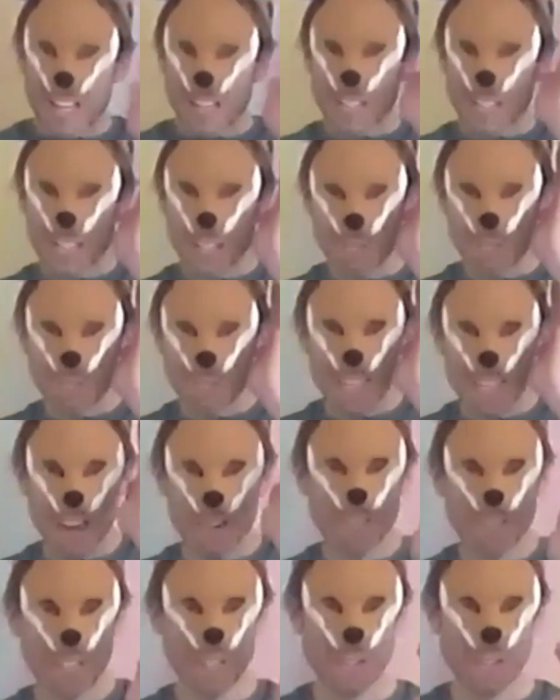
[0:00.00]
you
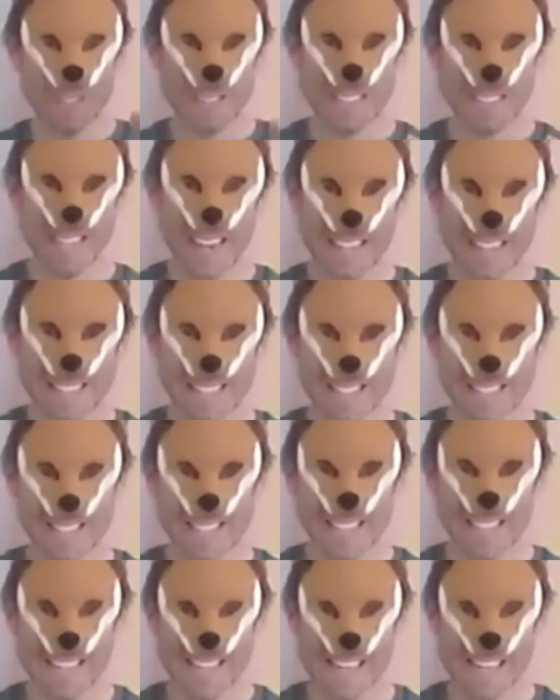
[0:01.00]
don't look
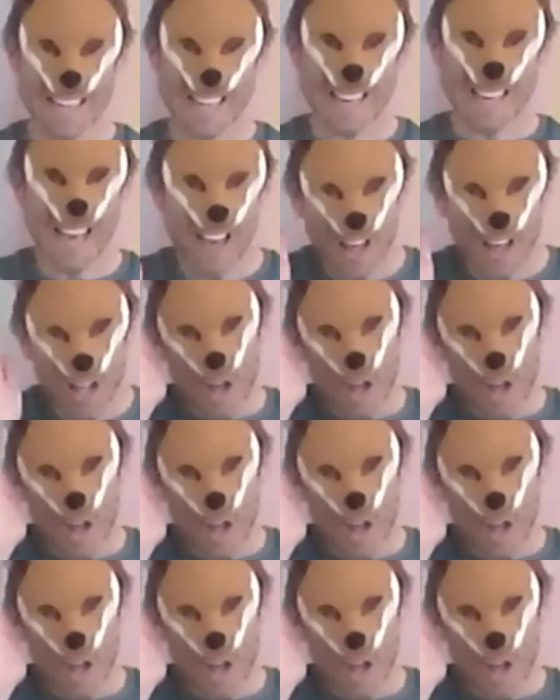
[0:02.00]
tasty.